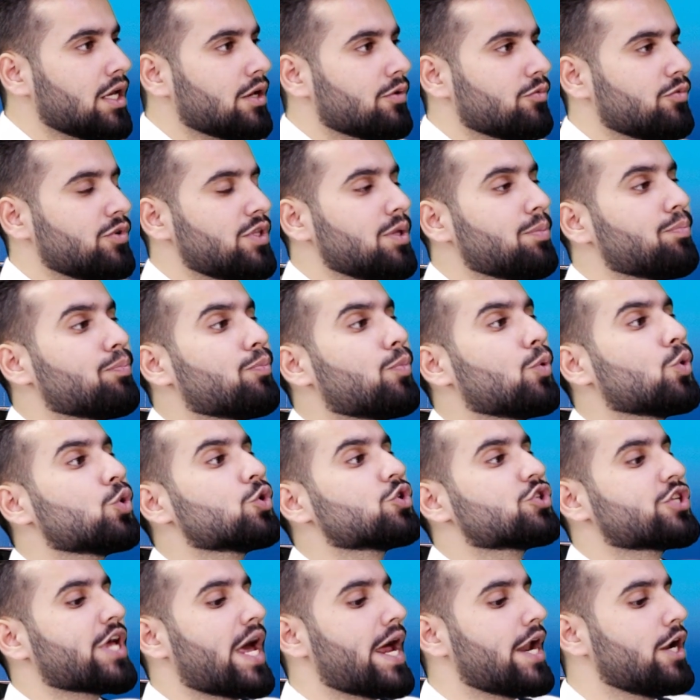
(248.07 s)
with a
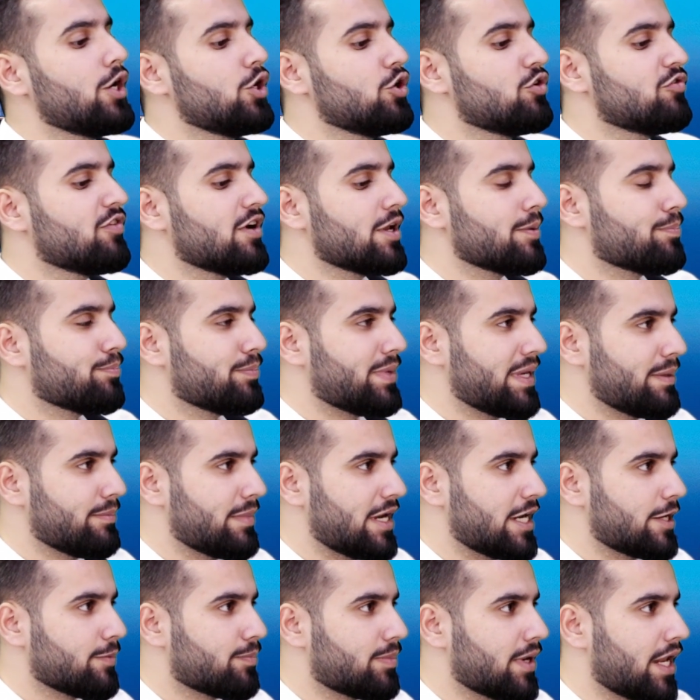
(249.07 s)
post handover
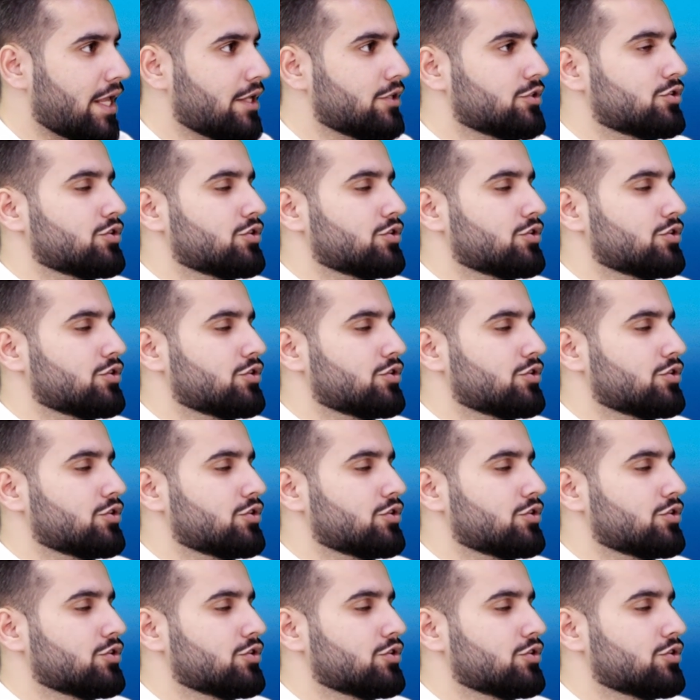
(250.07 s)
payment plan.